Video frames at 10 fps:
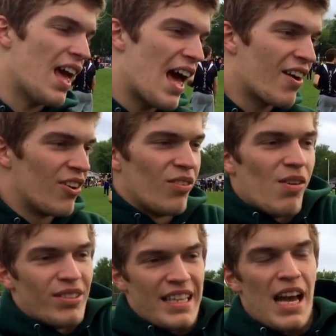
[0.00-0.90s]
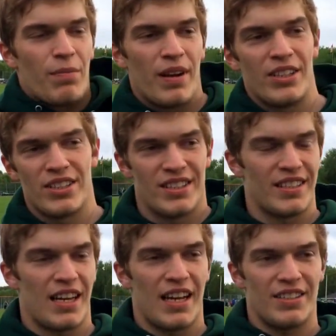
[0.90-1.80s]
Yeah, I don't know what was happening. I just
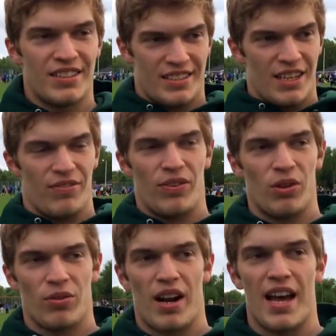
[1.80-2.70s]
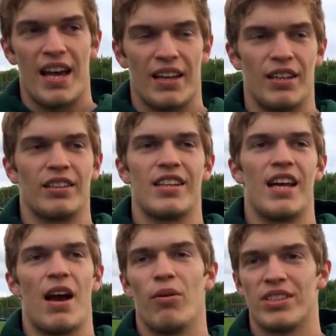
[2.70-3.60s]
I just didn't feel right.
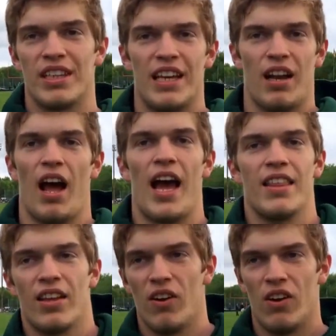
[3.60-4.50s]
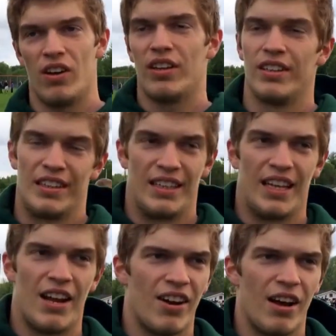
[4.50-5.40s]
I, I wasn't getting height at all, and
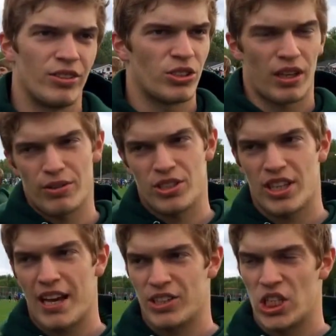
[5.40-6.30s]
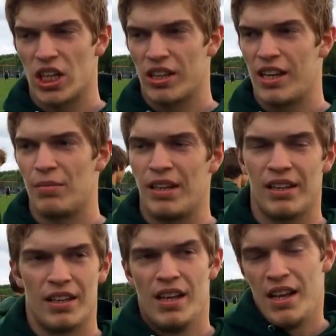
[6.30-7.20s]
I, know, I was just I was just kind of struggling. I mean,
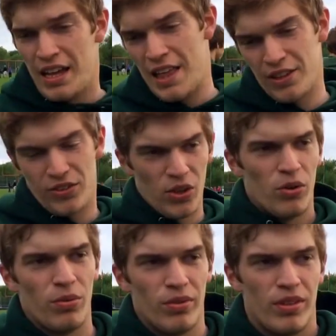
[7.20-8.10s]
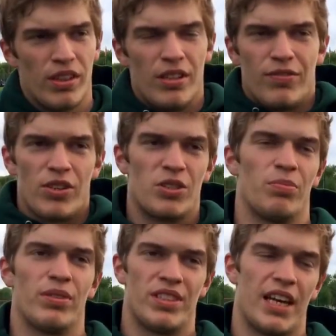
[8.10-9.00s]
and the two the first
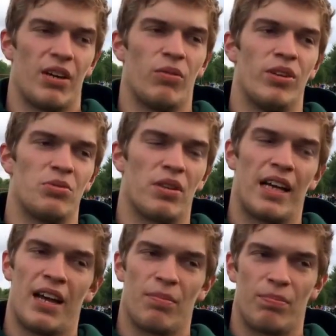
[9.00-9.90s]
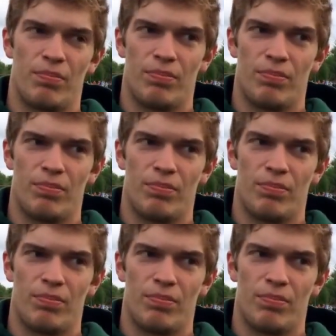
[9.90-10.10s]
and second ones were kind of